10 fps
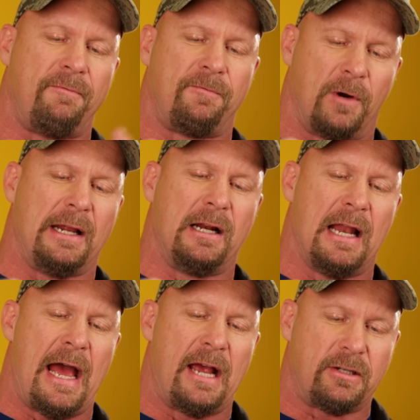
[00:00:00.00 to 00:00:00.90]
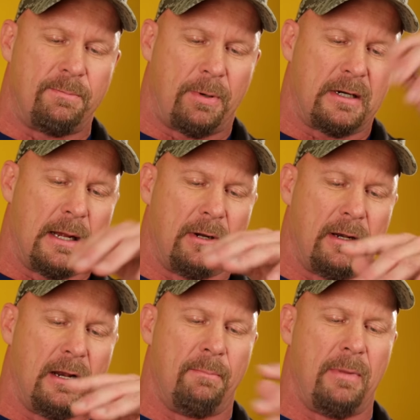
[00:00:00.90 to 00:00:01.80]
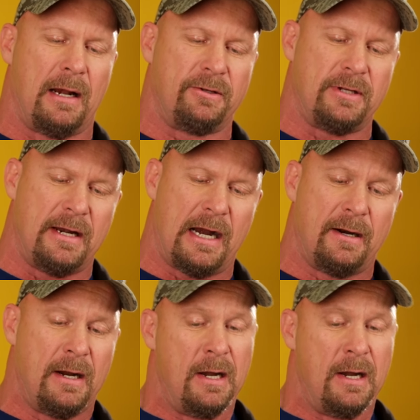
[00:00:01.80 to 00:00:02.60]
a frilly glass and put a couple little umbrellas in there,